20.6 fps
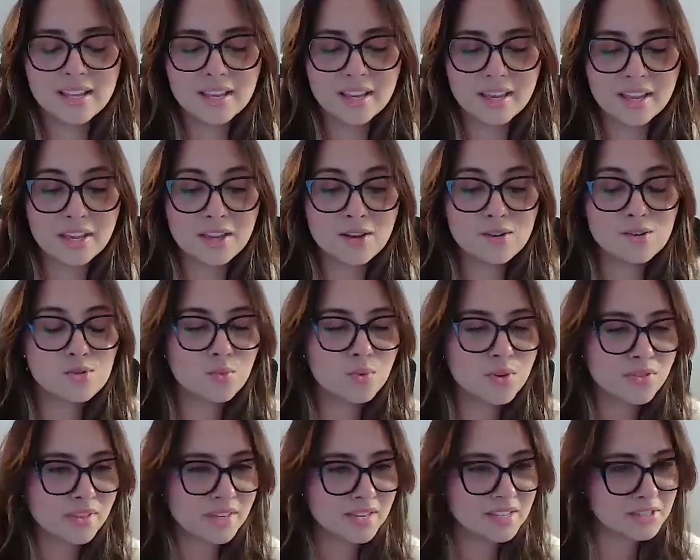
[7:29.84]
here's
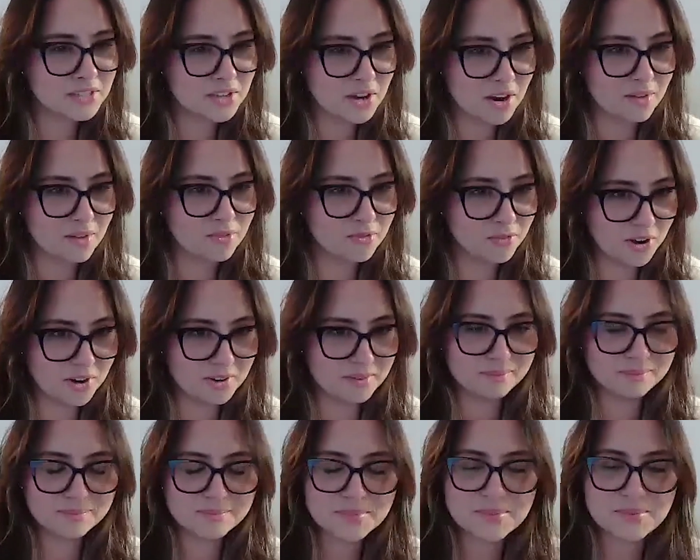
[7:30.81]
where things got fun,
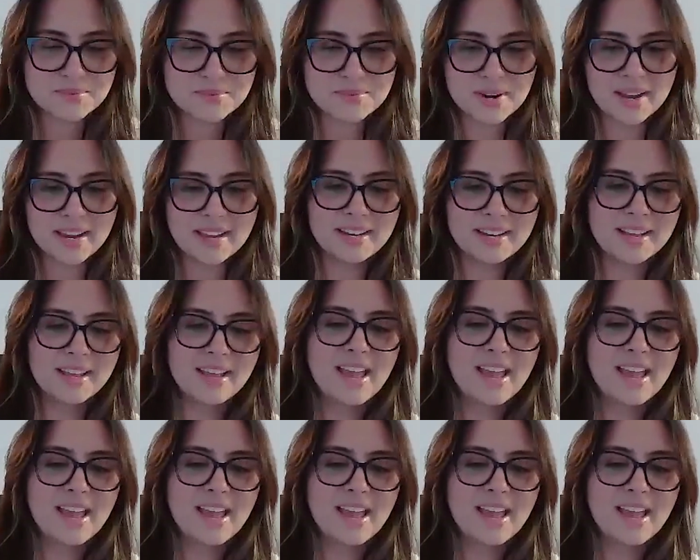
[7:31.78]
right?